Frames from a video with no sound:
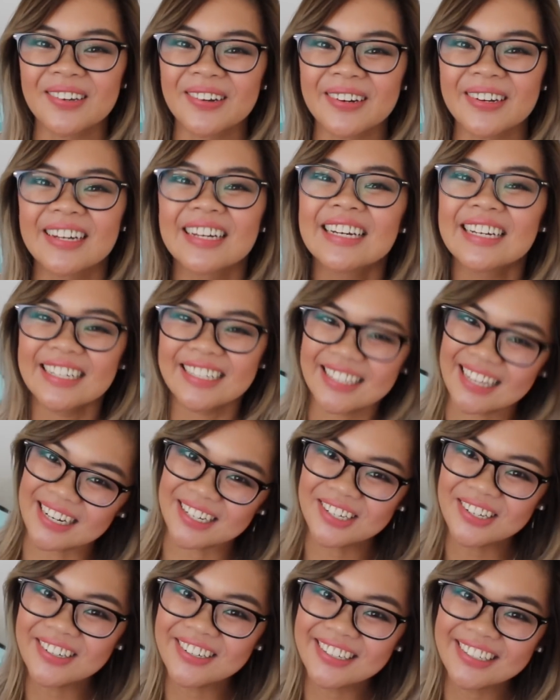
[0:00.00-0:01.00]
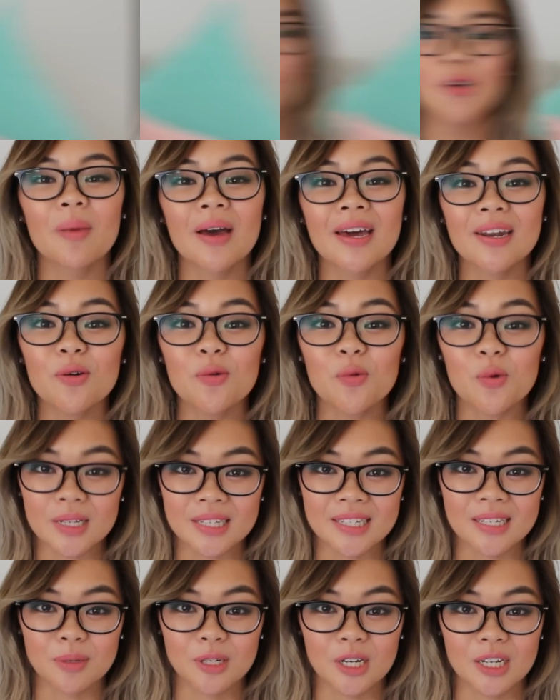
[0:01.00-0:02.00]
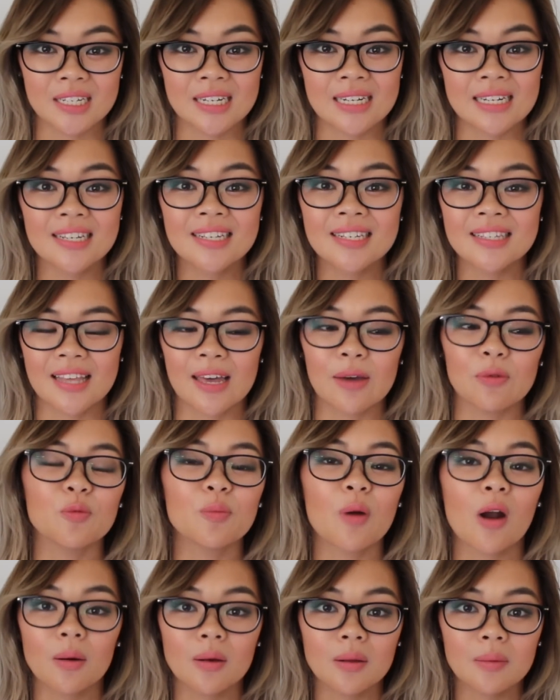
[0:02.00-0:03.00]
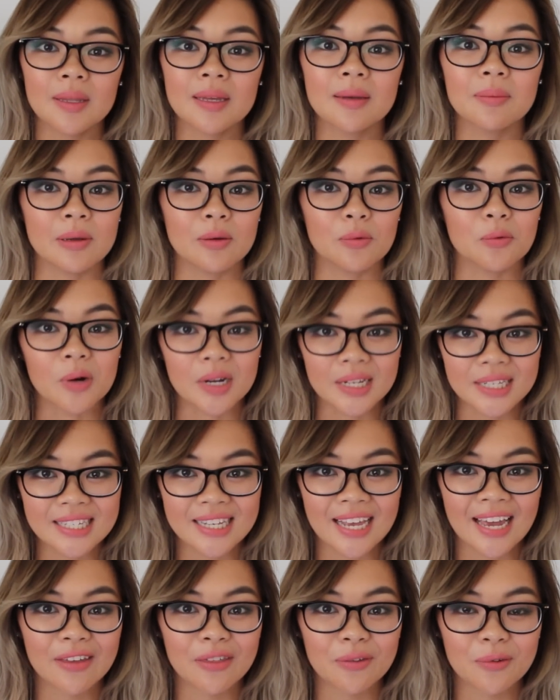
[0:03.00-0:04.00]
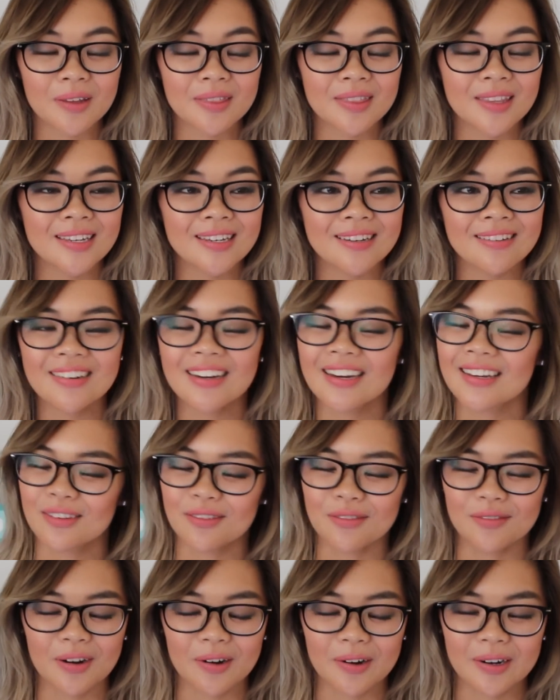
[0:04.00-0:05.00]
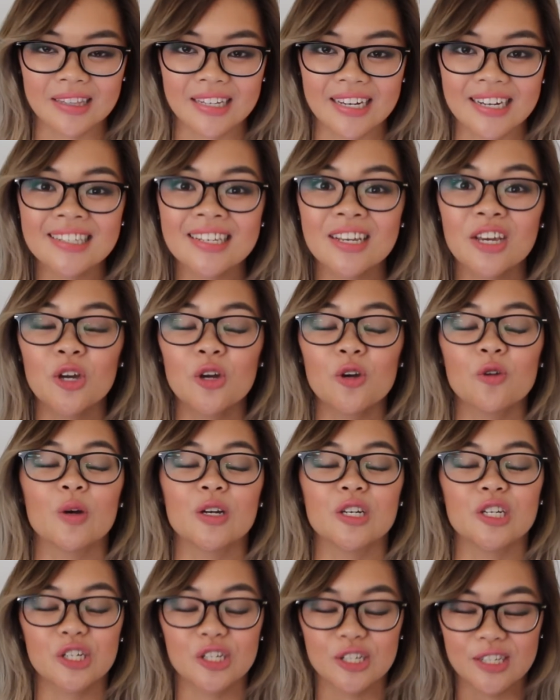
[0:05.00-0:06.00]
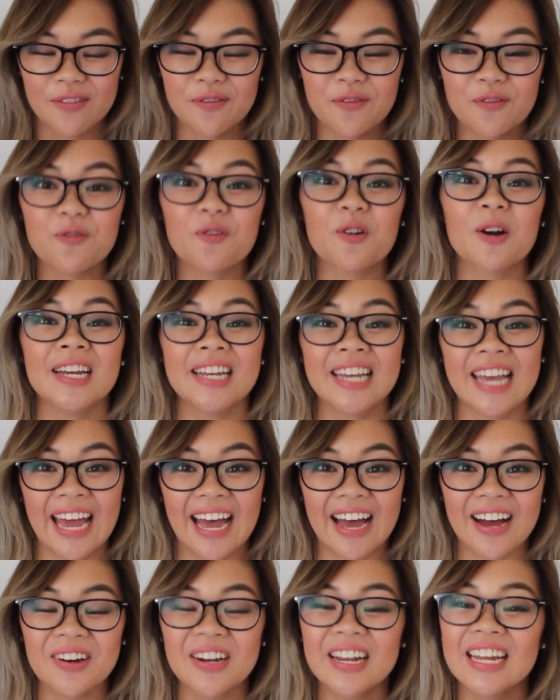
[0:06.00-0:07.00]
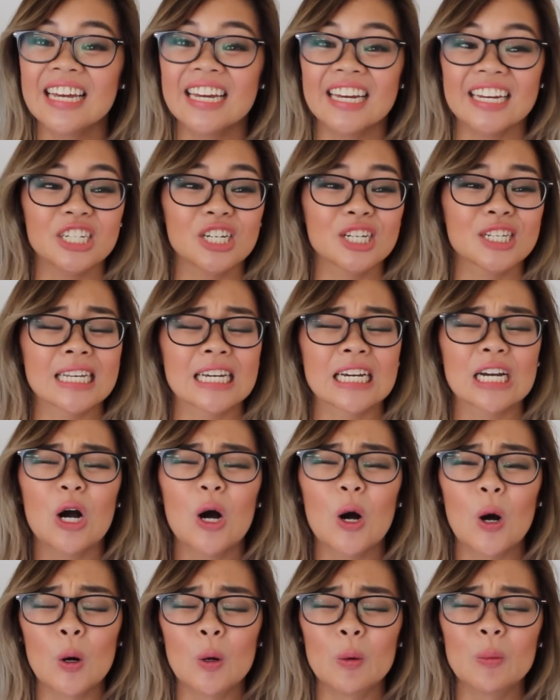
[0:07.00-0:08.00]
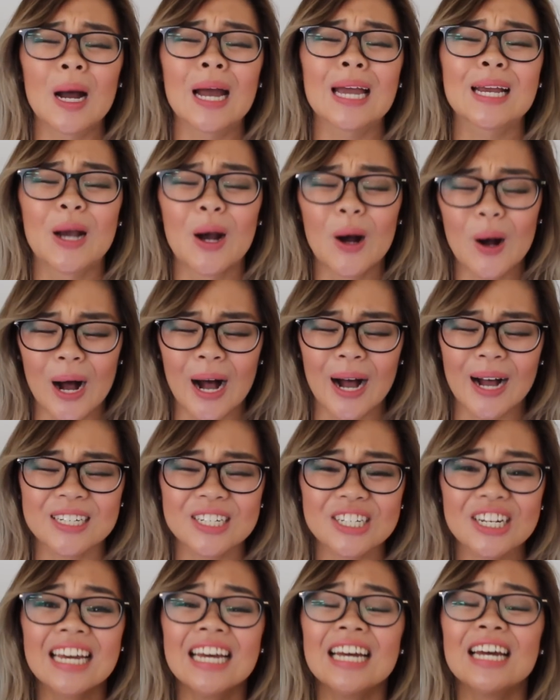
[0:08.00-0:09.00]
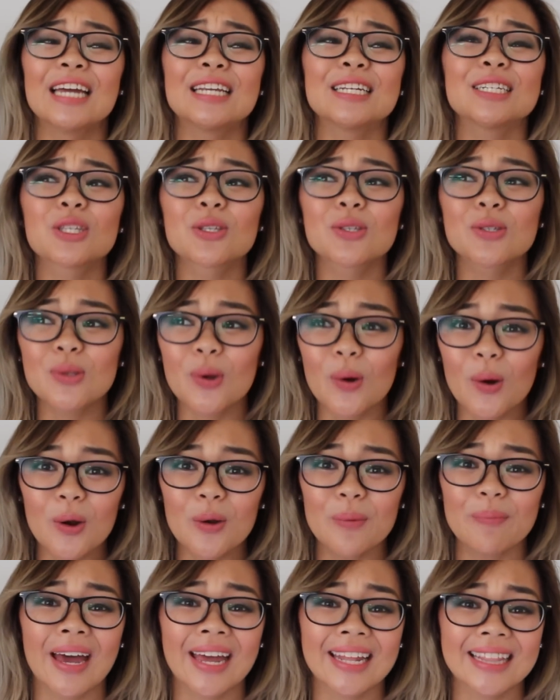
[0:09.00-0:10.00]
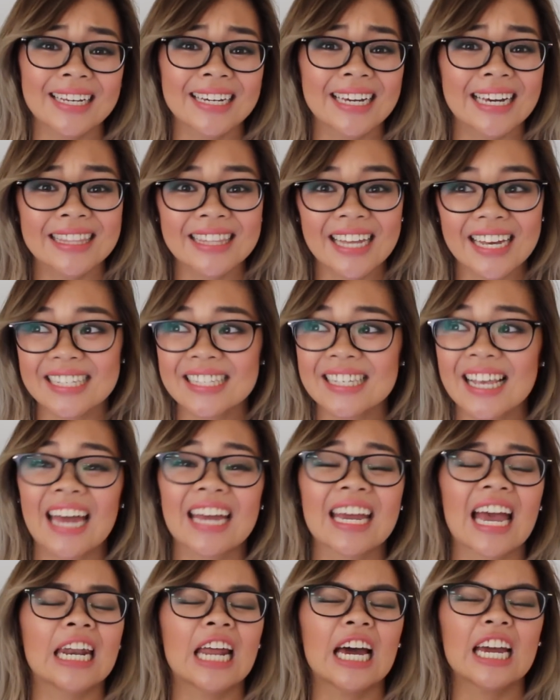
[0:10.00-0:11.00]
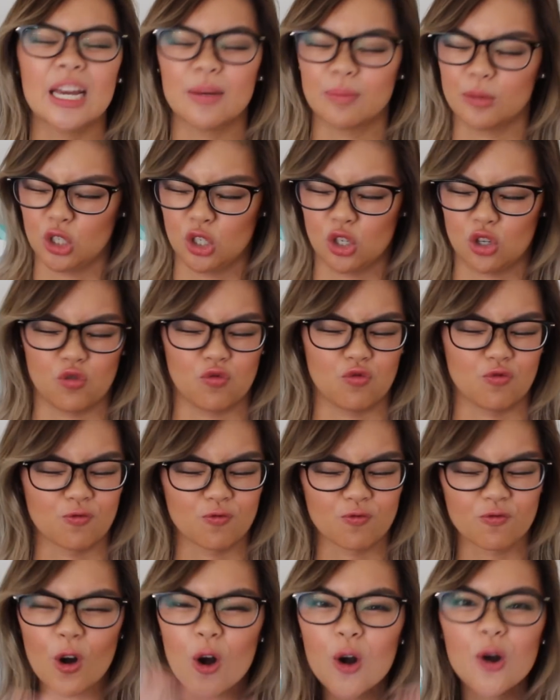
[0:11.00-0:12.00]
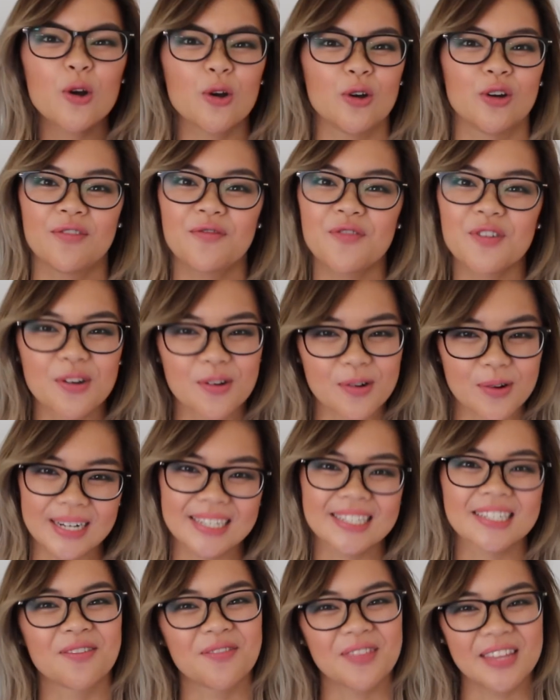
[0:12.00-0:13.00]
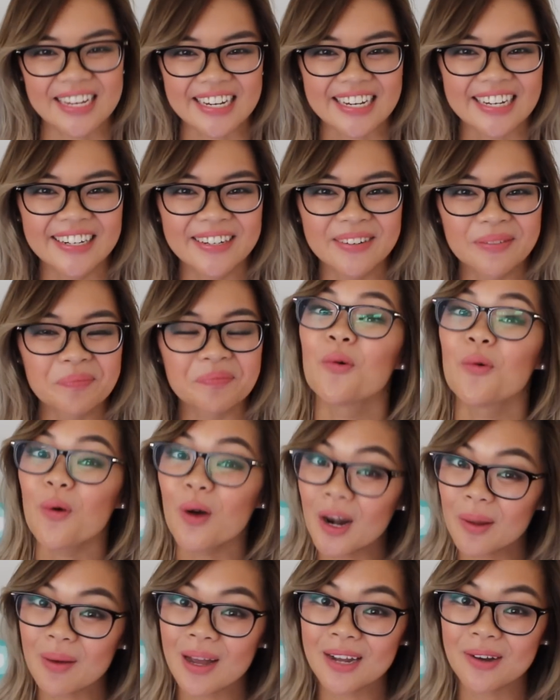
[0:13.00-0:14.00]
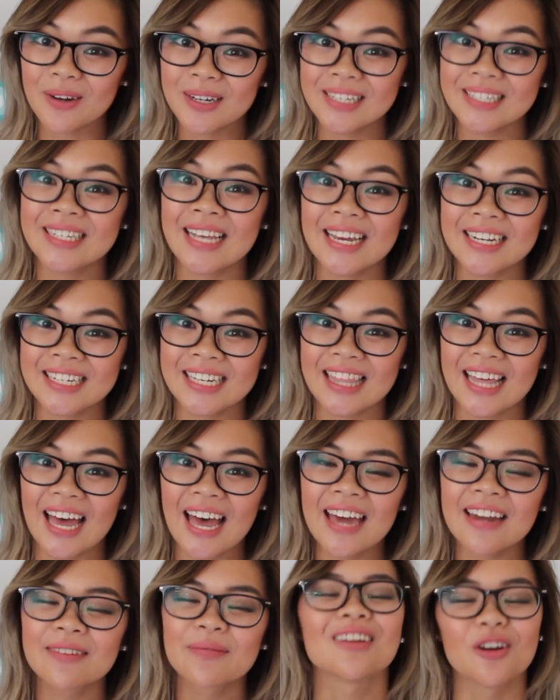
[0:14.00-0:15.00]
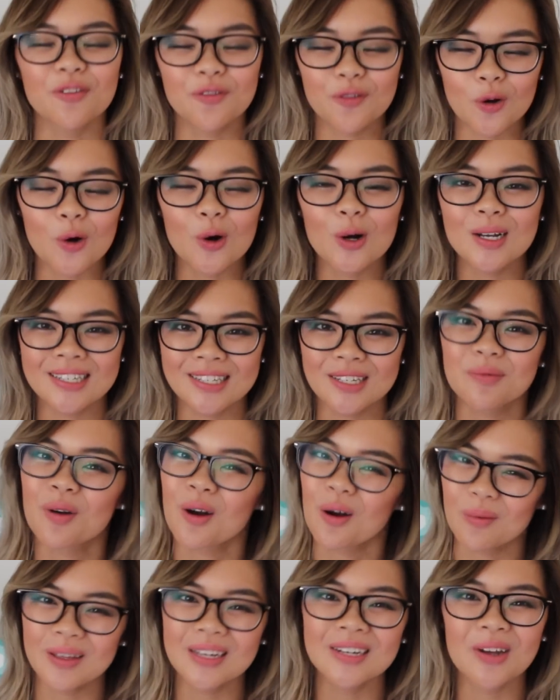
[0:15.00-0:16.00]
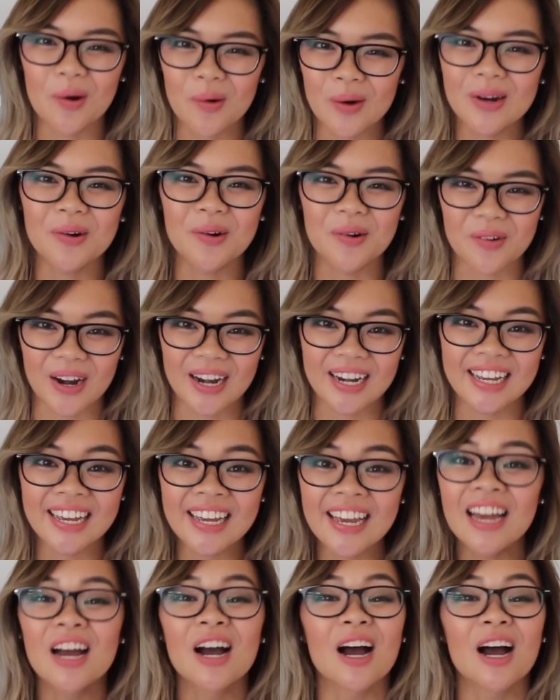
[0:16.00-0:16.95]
So stay tuned. No matter what subject it is, there will probably be one sack throughout the year at the very least where you just freak out and just think, oh my gosh, I did so badly in that sack and I am screwed for the rest of the year. What am I going to say to that? Of course, you probably know it already.